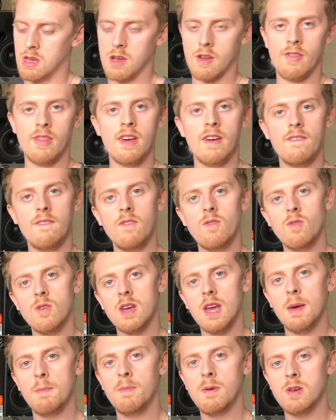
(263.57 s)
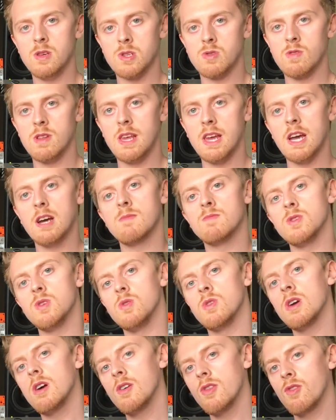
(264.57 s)
And that 4K boost really helps
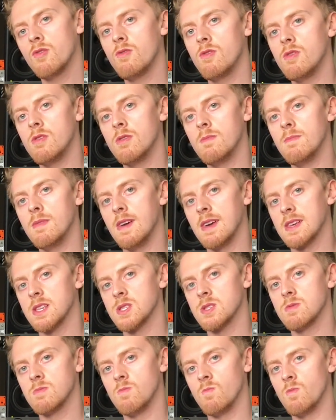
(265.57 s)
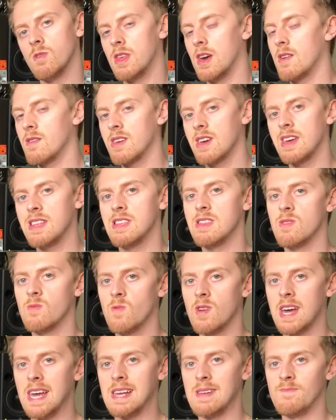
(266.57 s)
you cut through the mix without getting in the
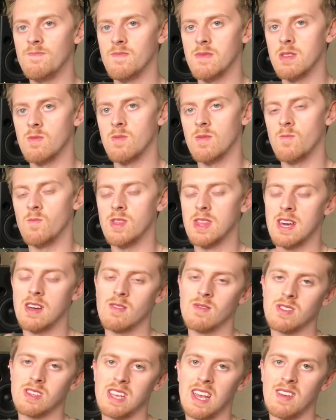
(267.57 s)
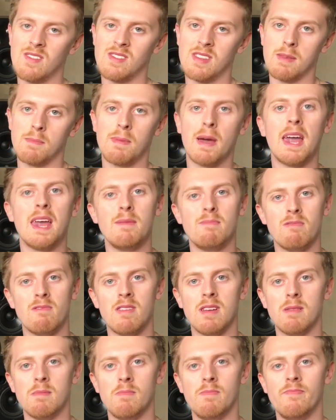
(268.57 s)
way, and without sounding
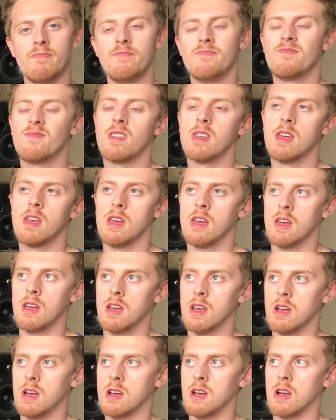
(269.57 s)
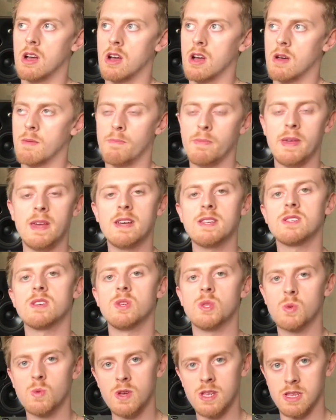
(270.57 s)
papery and
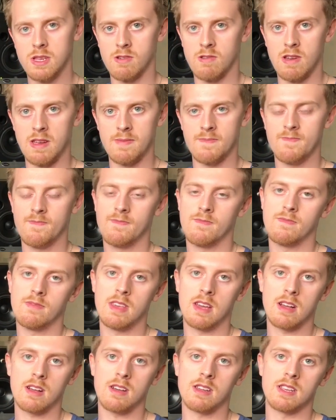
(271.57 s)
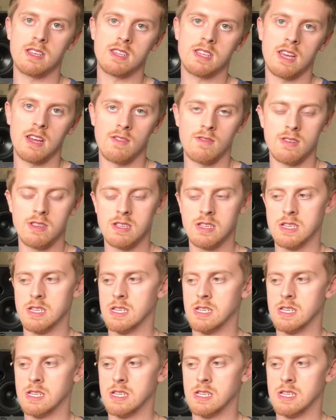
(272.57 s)
piezo tweetery, that kind of sound.